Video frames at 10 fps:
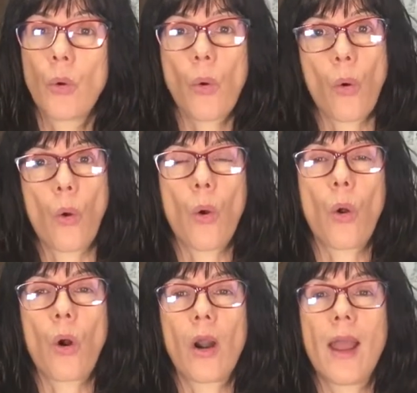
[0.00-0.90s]

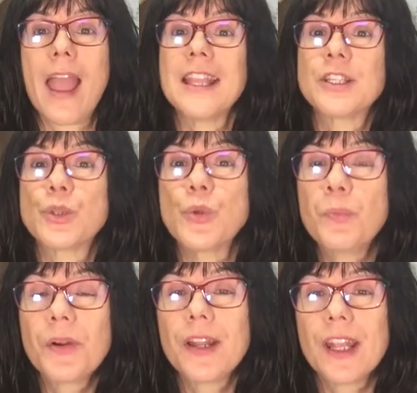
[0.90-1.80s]
or a
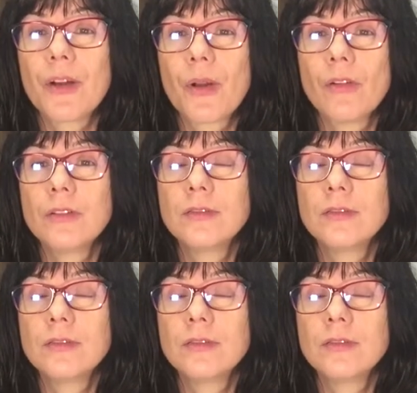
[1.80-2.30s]
superhero?